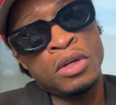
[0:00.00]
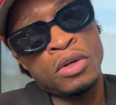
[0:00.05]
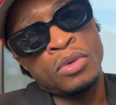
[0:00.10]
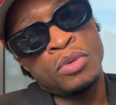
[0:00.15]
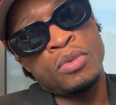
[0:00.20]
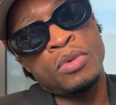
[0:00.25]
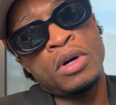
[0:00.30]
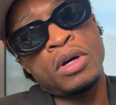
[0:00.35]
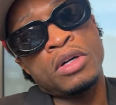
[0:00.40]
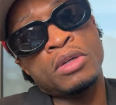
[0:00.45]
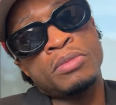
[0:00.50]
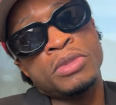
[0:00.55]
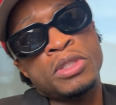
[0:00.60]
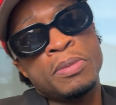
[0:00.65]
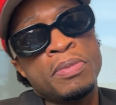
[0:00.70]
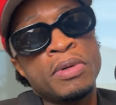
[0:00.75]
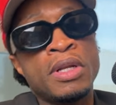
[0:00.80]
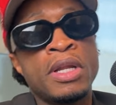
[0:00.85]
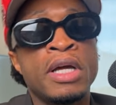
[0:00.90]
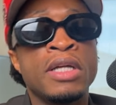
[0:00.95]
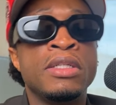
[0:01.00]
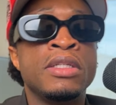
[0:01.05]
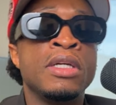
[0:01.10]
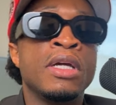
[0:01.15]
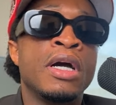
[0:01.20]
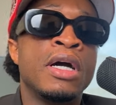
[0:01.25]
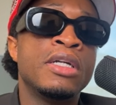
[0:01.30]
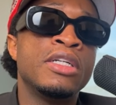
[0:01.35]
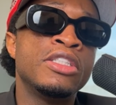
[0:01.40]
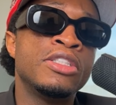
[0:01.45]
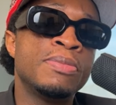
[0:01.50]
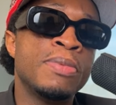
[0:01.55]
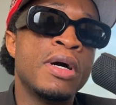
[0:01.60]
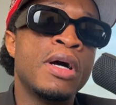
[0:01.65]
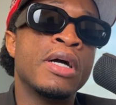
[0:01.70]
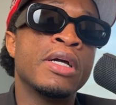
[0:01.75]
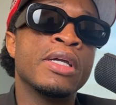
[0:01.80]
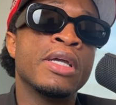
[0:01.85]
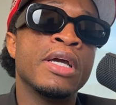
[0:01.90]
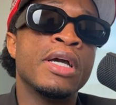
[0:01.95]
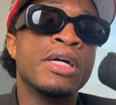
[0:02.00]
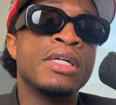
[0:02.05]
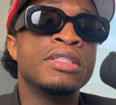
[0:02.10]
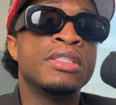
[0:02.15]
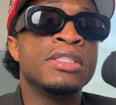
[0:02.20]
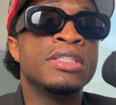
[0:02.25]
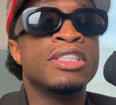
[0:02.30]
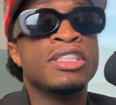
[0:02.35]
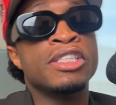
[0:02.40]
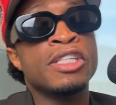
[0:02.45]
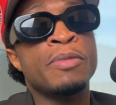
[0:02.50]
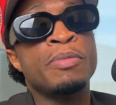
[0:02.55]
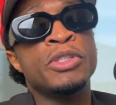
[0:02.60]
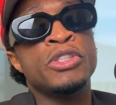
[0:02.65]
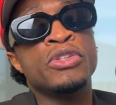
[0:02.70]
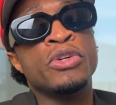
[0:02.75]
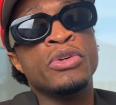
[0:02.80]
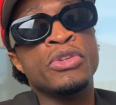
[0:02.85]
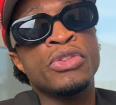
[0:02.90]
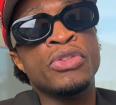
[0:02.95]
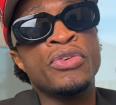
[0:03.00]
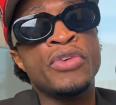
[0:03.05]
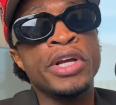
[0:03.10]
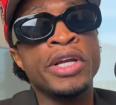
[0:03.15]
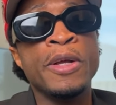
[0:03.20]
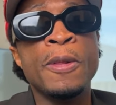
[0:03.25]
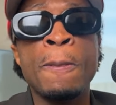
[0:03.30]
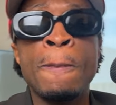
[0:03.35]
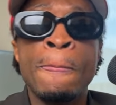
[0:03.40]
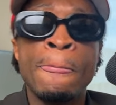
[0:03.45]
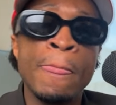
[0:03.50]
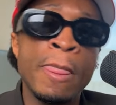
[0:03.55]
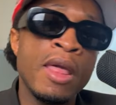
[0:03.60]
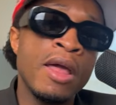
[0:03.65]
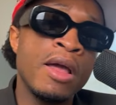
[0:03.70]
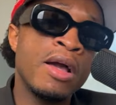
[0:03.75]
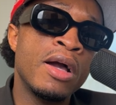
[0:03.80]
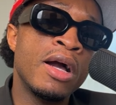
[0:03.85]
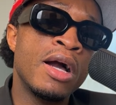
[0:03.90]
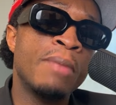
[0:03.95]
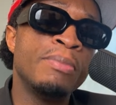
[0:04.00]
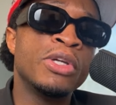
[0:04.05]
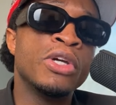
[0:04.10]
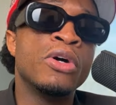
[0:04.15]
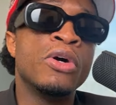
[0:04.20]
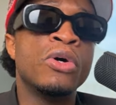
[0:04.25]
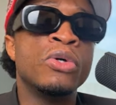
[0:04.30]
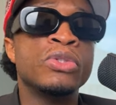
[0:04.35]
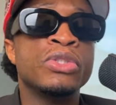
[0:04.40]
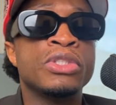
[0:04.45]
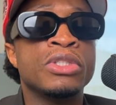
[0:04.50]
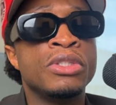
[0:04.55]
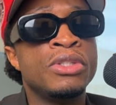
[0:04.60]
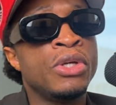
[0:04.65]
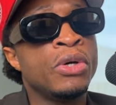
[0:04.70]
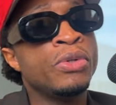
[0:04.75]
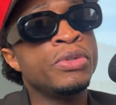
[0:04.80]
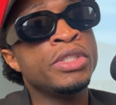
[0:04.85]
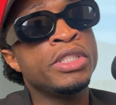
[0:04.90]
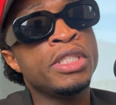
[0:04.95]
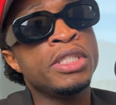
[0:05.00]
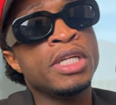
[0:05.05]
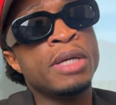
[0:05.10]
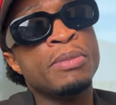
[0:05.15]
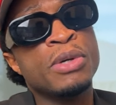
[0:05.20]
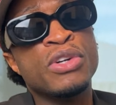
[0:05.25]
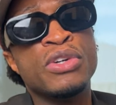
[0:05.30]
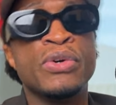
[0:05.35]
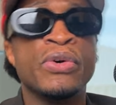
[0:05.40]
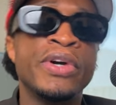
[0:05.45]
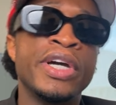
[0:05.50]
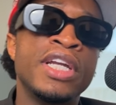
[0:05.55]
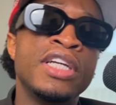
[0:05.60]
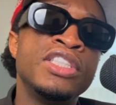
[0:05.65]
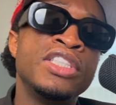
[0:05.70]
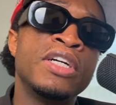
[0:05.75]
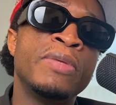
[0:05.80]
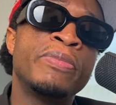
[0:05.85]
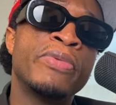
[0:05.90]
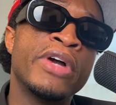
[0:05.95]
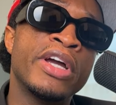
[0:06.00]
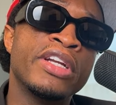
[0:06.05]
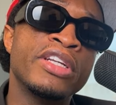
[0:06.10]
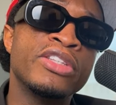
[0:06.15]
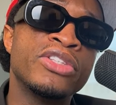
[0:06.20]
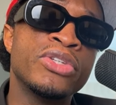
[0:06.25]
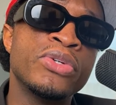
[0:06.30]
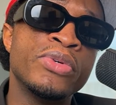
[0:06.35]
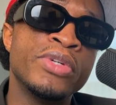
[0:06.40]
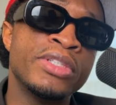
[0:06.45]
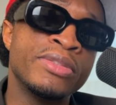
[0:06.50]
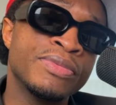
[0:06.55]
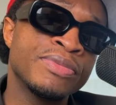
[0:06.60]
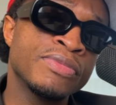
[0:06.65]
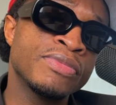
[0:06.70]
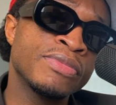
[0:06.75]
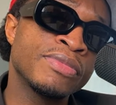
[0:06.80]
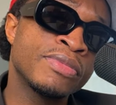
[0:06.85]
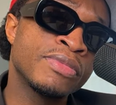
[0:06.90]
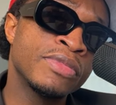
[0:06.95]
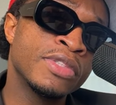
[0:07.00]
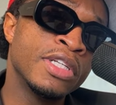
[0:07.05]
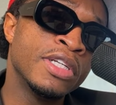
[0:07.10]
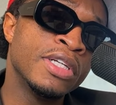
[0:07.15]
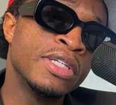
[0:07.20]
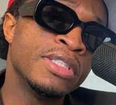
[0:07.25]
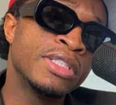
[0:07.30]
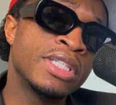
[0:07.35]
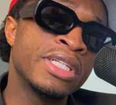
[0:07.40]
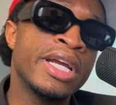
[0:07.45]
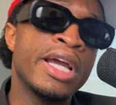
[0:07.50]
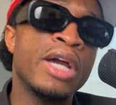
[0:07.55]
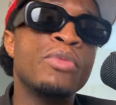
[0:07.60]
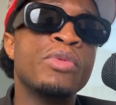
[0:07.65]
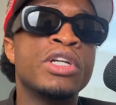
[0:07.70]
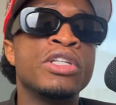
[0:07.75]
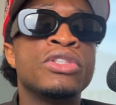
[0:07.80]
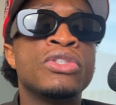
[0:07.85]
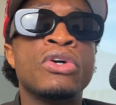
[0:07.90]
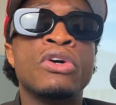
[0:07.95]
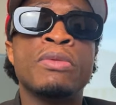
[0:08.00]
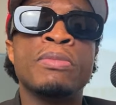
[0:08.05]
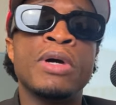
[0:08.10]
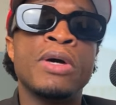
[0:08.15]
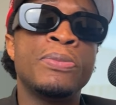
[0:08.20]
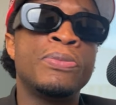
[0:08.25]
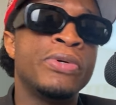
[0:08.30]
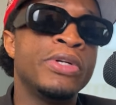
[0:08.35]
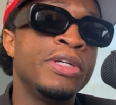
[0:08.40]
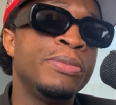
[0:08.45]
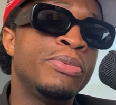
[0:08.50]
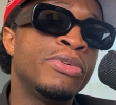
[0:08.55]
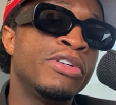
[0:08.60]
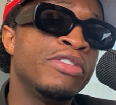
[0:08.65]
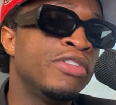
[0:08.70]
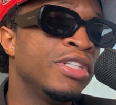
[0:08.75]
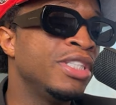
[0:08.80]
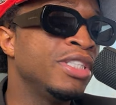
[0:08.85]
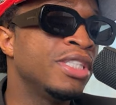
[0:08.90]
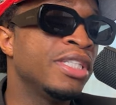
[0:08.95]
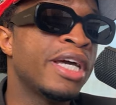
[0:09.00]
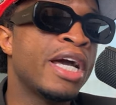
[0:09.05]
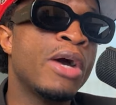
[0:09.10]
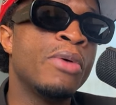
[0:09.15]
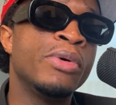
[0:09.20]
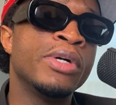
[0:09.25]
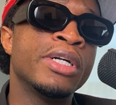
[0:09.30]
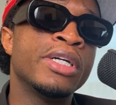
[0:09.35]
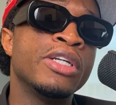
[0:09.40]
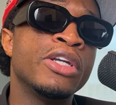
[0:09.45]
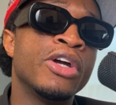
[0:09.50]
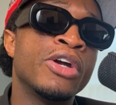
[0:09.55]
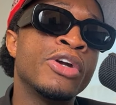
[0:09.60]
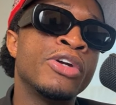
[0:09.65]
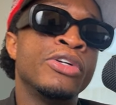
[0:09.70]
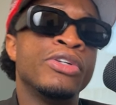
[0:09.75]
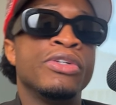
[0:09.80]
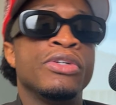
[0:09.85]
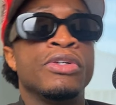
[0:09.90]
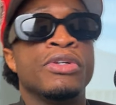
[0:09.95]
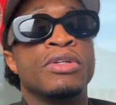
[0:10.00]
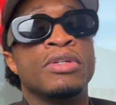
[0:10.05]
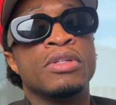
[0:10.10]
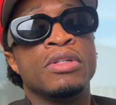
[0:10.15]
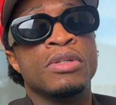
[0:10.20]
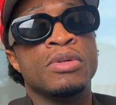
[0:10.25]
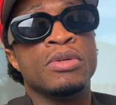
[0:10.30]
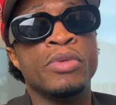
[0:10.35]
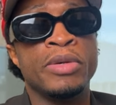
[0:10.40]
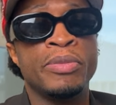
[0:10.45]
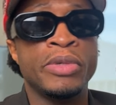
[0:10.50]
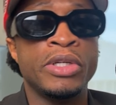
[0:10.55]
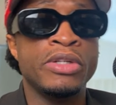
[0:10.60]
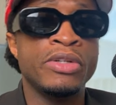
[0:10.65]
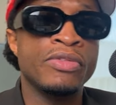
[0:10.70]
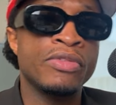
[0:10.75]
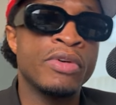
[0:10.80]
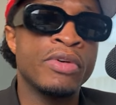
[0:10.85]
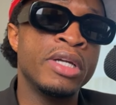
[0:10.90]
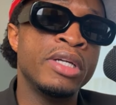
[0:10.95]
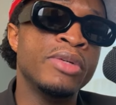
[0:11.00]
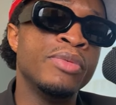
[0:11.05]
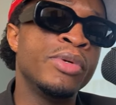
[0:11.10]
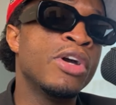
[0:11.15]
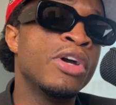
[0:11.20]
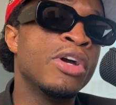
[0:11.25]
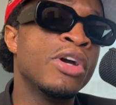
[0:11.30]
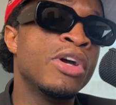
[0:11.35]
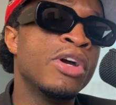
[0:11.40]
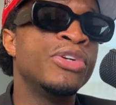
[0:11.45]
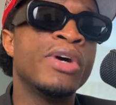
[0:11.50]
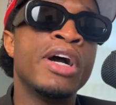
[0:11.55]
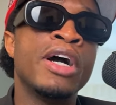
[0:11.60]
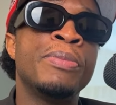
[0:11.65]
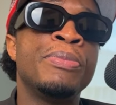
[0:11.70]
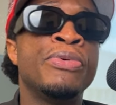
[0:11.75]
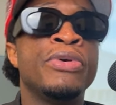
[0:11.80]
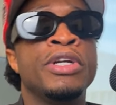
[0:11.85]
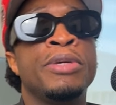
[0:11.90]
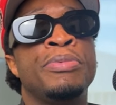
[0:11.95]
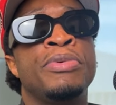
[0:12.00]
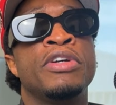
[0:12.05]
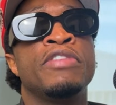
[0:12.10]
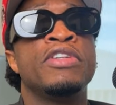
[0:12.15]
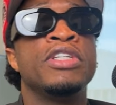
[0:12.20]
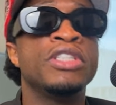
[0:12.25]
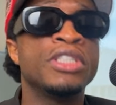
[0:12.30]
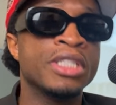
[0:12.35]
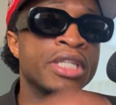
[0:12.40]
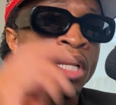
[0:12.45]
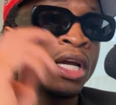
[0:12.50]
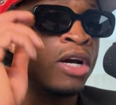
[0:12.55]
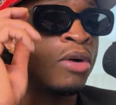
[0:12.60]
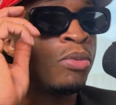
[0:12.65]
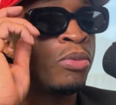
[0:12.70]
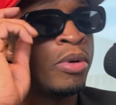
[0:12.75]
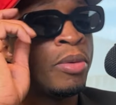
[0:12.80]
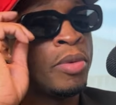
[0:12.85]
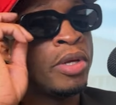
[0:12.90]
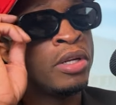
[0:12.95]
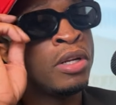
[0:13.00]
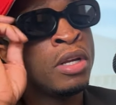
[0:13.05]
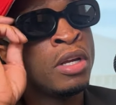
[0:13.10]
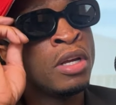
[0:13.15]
Welcome to Politely Honest Podcast. This is episode 3. I'm your host, Dozy, and I'm going to go ahead and jump right into it. Today, I want to talk about pretty privilege and how it can hurt women, right? We all know how pretty privilege can help women.